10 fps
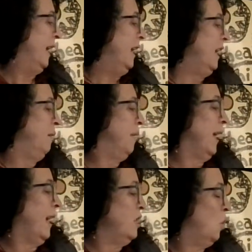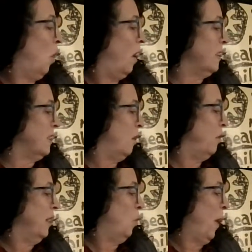He began to walk
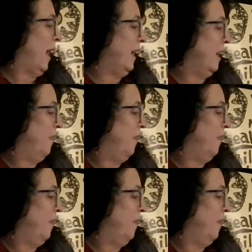slowly away.